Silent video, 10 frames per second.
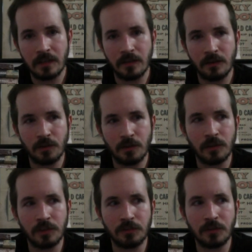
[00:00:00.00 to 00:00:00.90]
There's
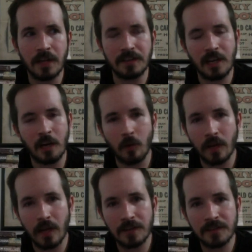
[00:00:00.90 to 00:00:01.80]
only two guys in cowboy
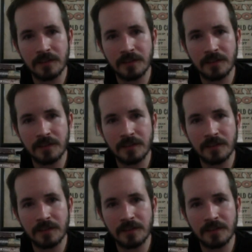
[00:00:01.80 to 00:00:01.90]
hats.